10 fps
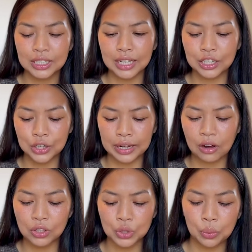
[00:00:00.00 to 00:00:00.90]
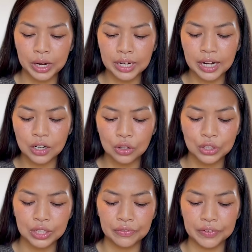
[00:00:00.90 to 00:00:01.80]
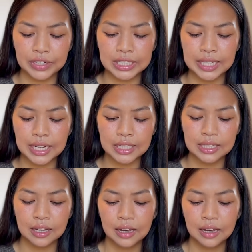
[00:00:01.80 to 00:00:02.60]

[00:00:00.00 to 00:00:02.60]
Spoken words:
they took out $29.50.